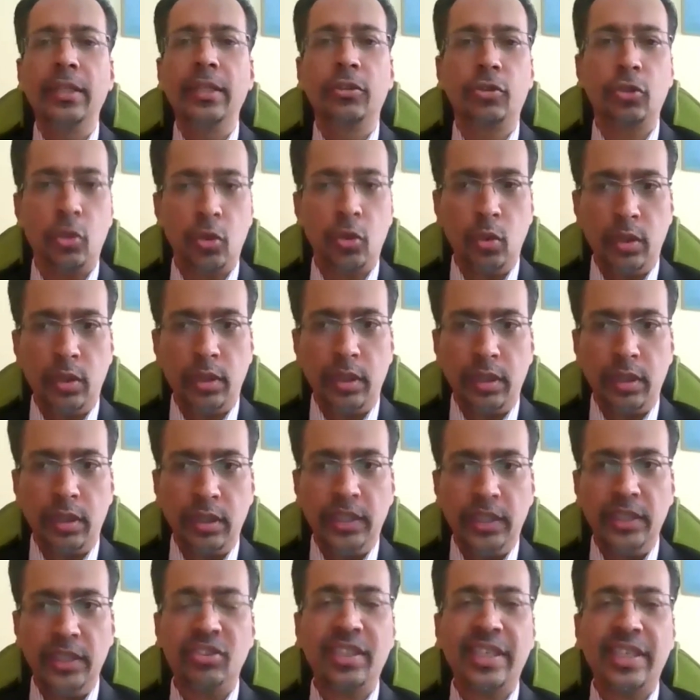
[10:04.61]
So
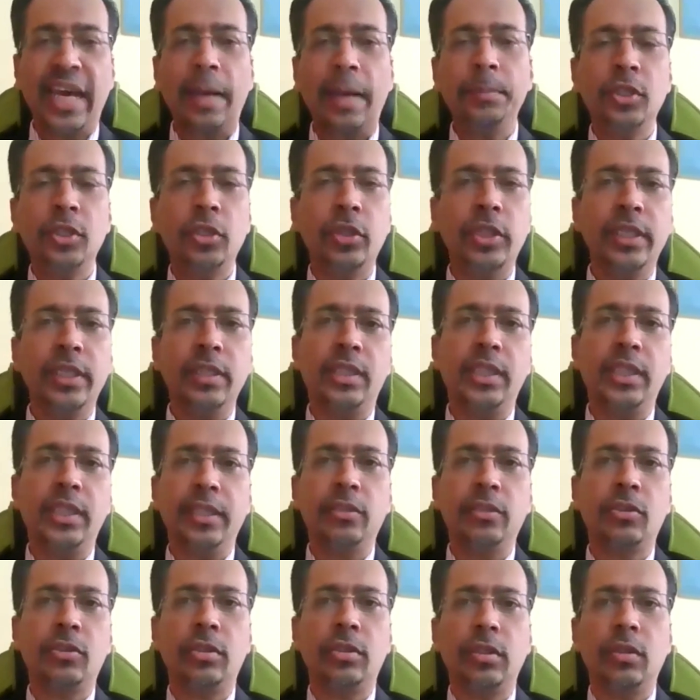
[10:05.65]
this capturing
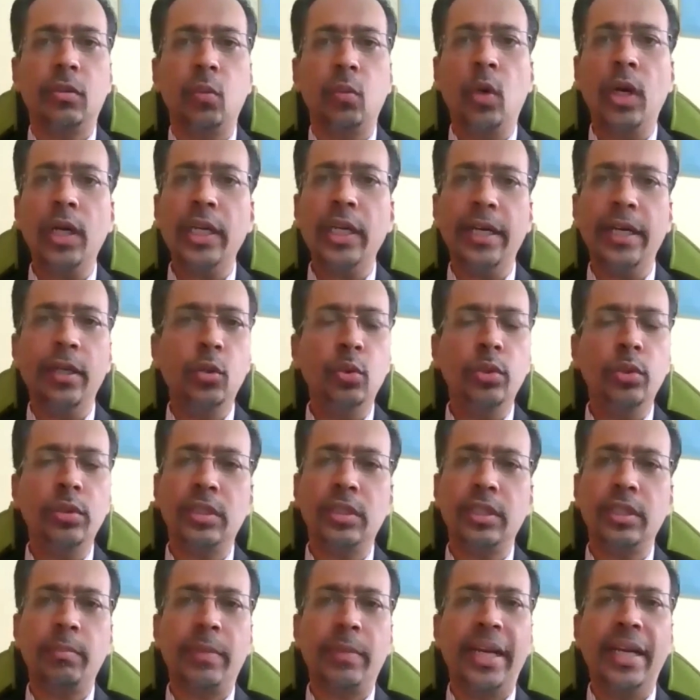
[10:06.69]
things, what I do
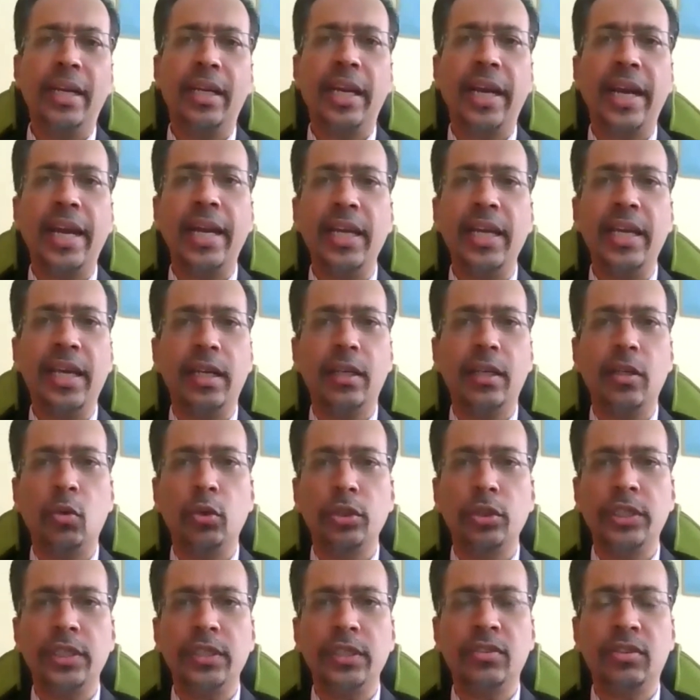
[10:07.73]
is in my training and
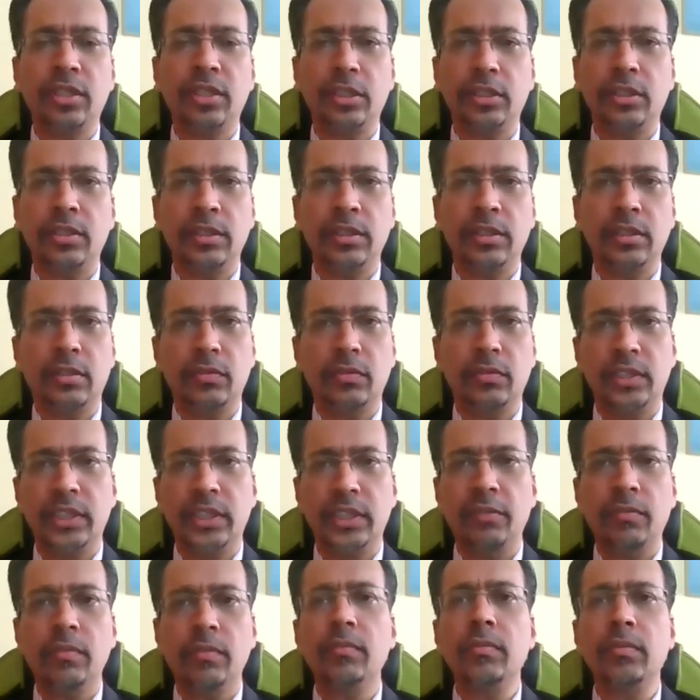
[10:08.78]
coaching sessions,
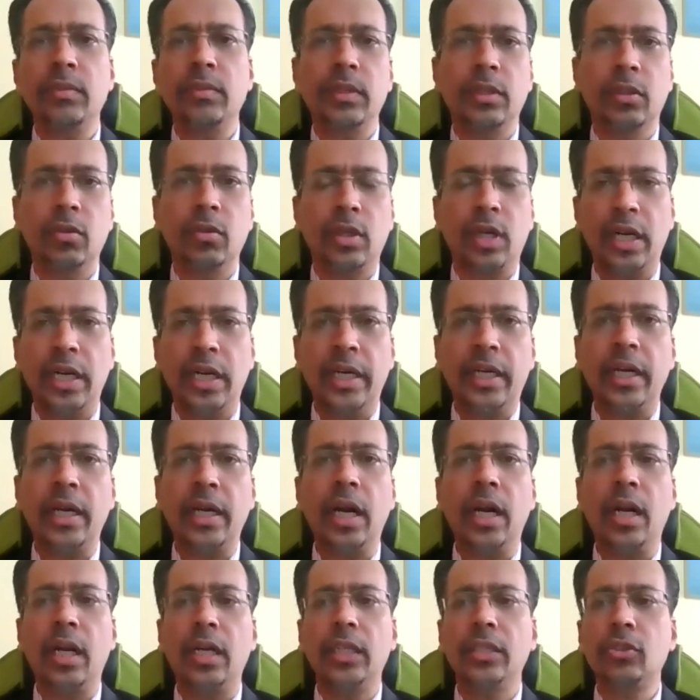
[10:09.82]
which I've
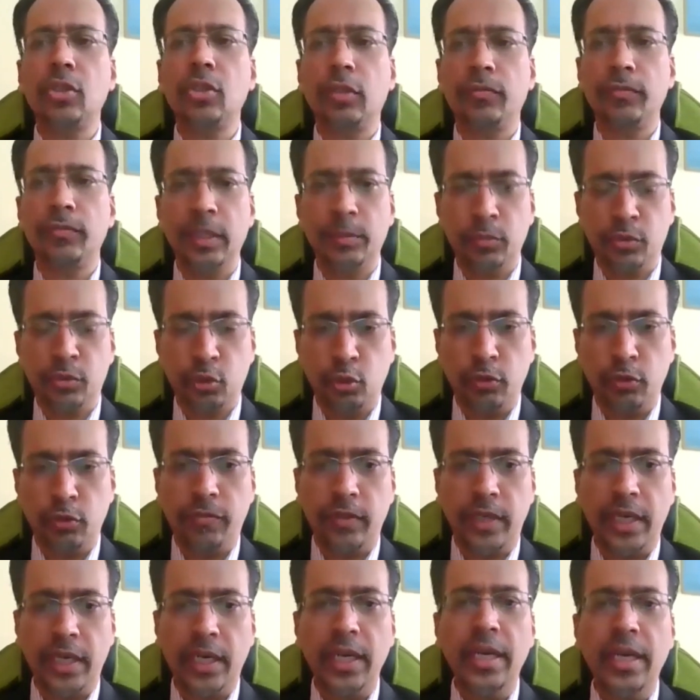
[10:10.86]
conducted hundreds of them so
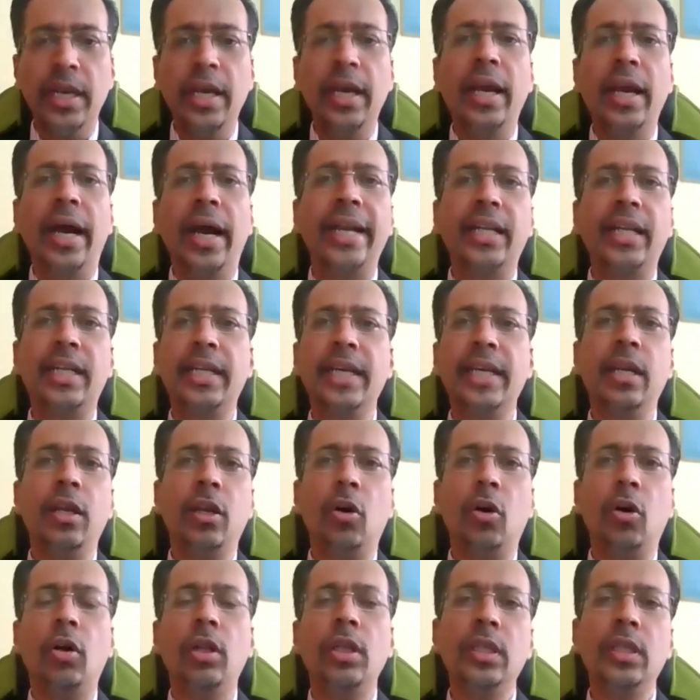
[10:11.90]
far, I
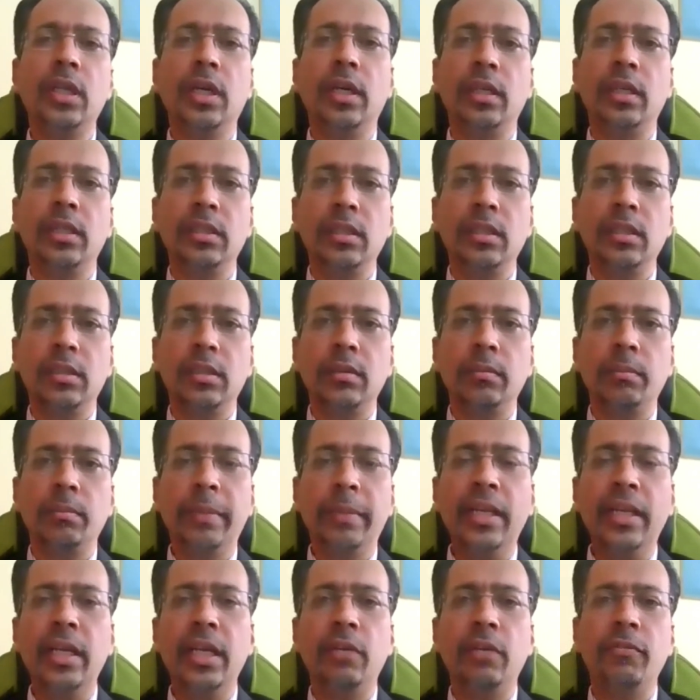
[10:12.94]
tell all the
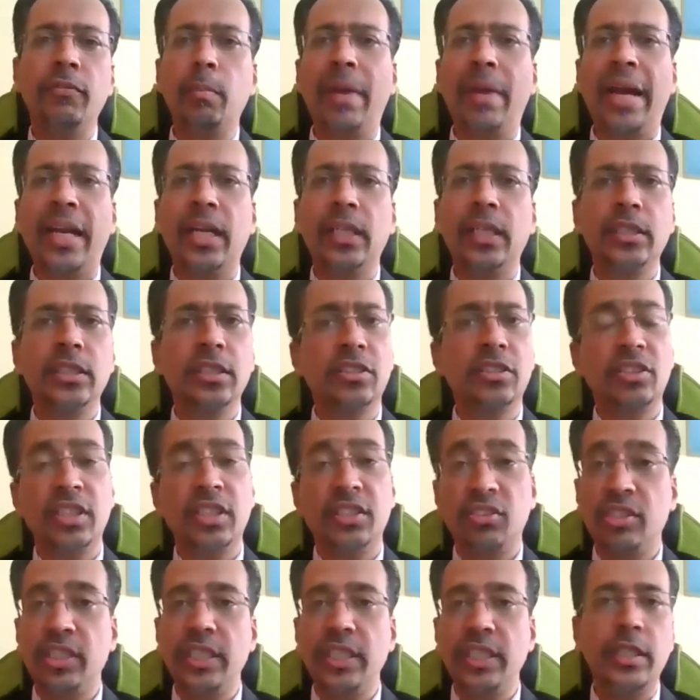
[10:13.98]
middle level managers,
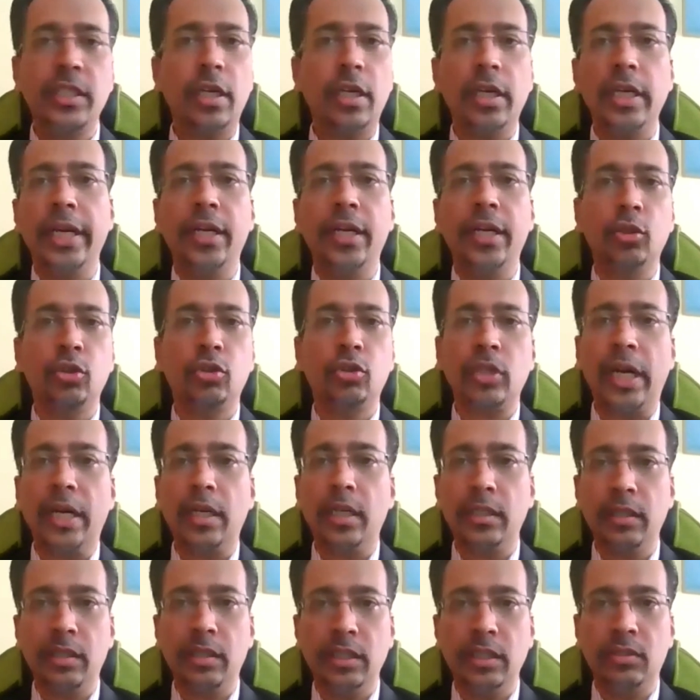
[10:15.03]
the senior leaders who
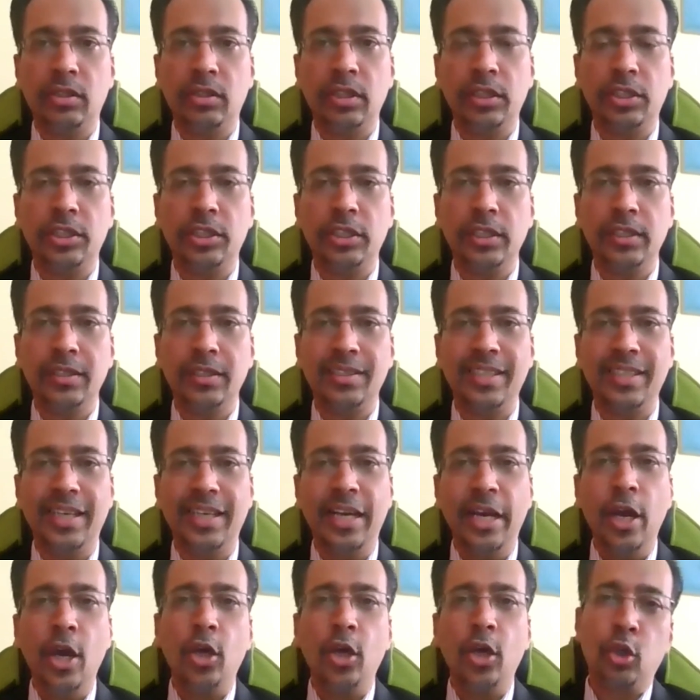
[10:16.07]
attend these sessions
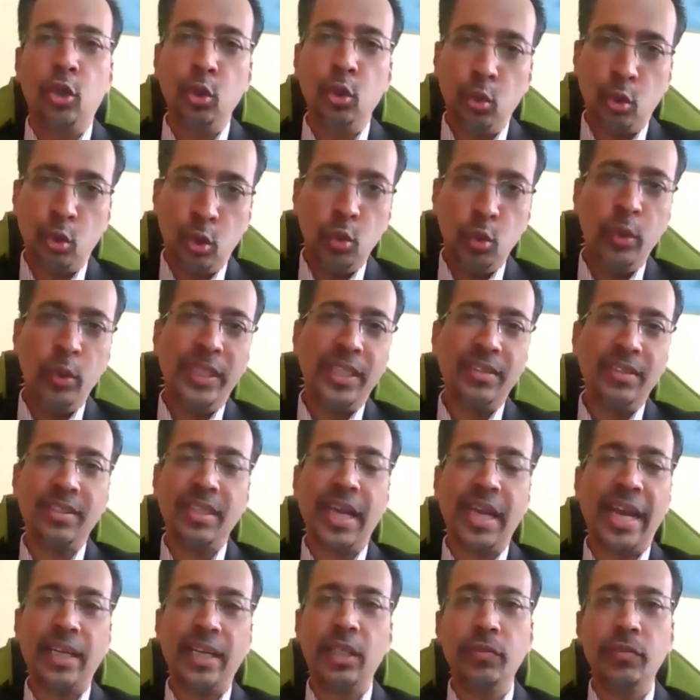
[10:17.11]
to do it as
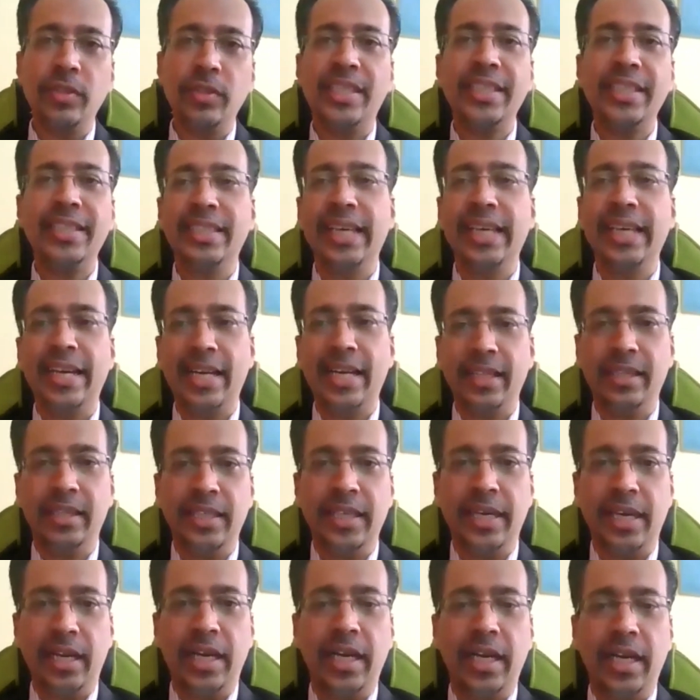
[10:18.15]
an activity then
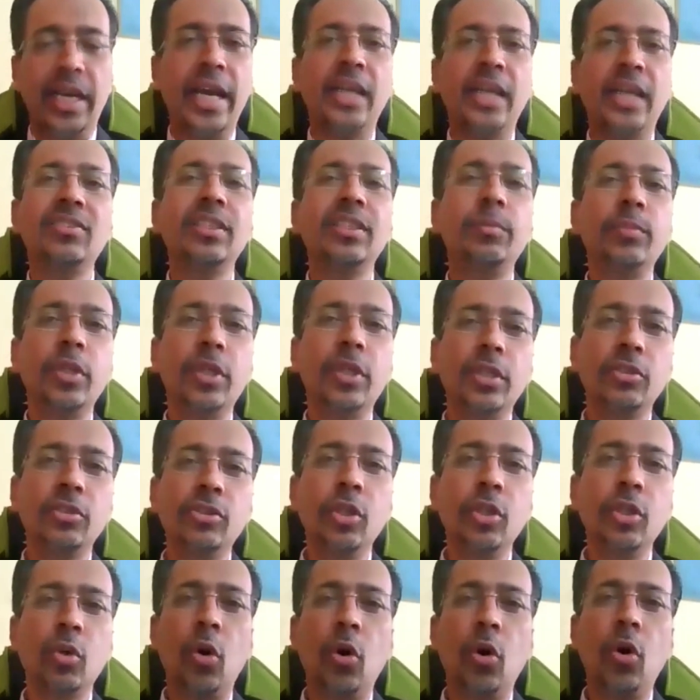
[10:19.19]
and there. And I ask them to
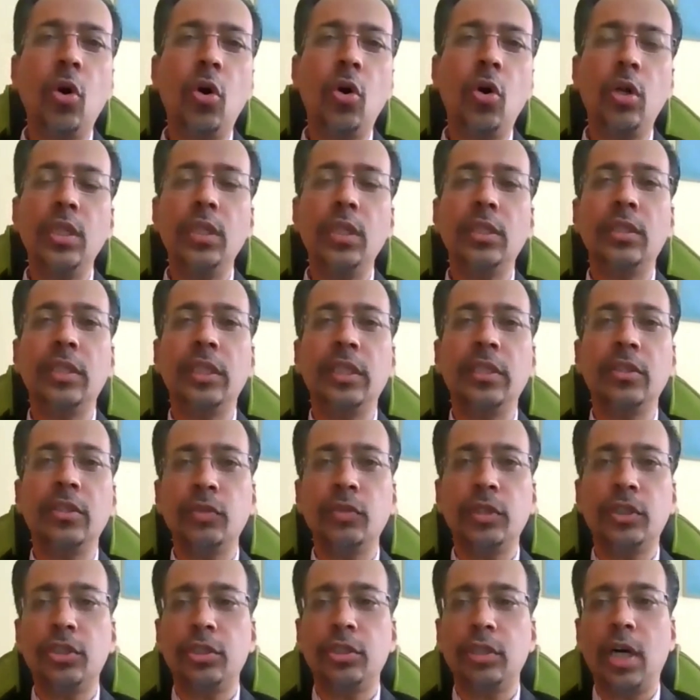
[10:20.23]
list down all the
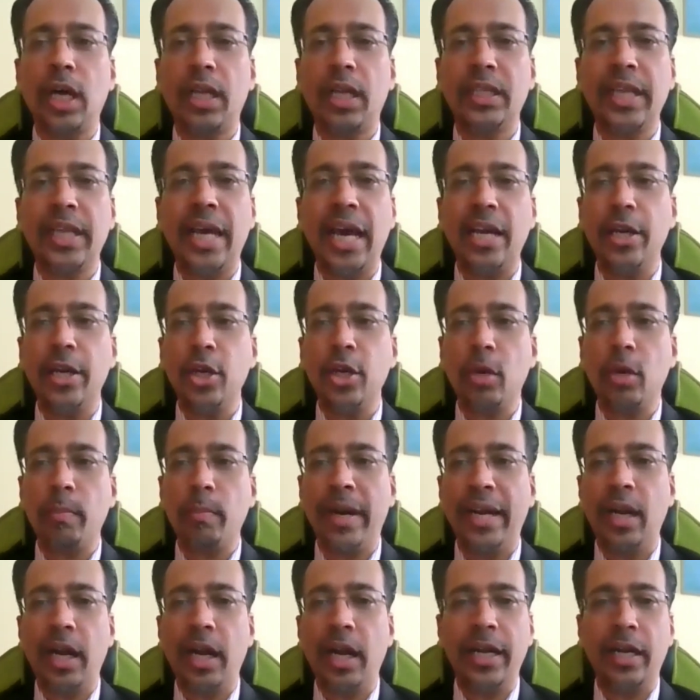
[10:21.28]
things which are there in your
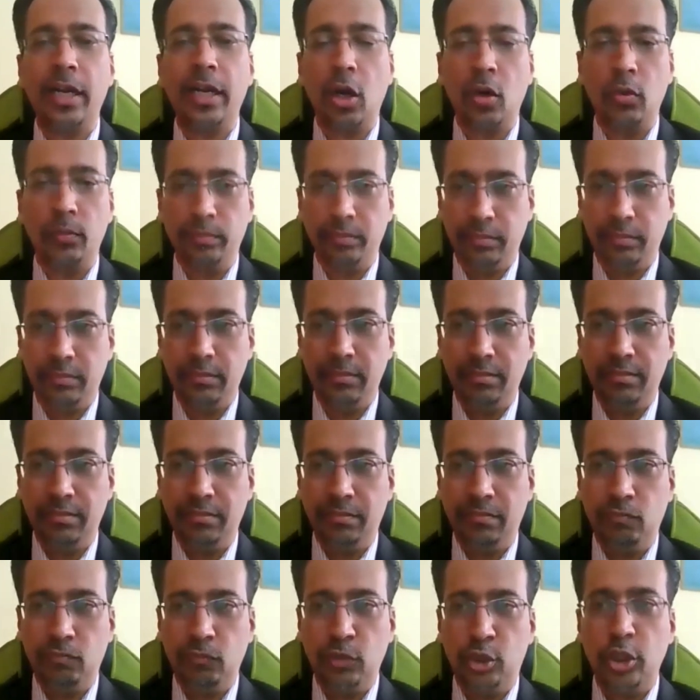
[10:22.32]
mind right now,
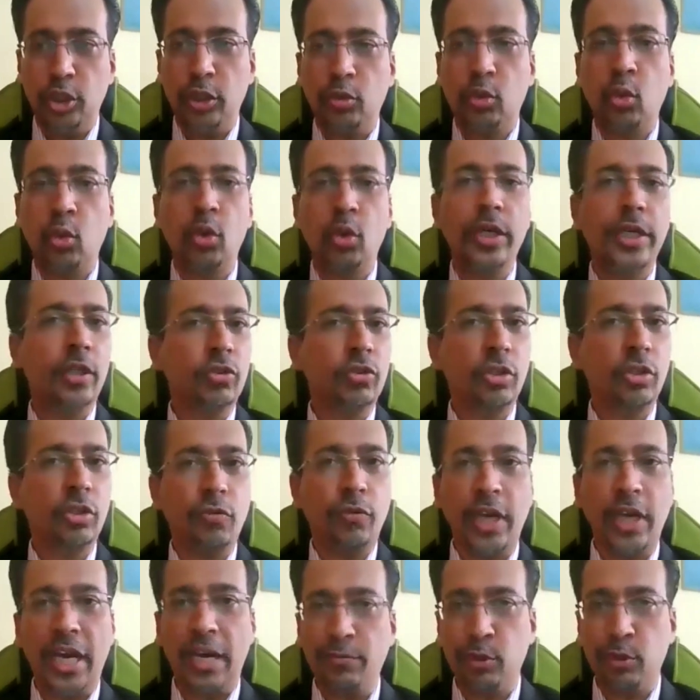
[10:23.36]
which you have told
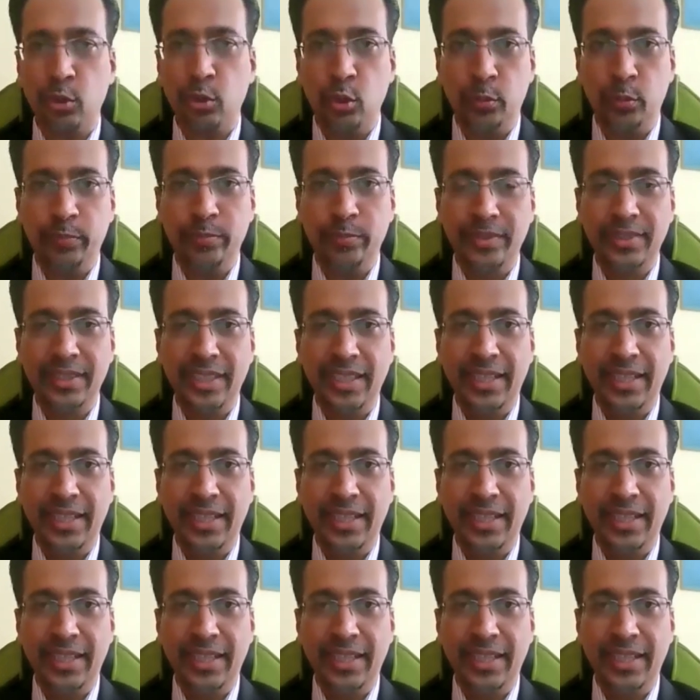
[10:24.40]
yourself you have to do.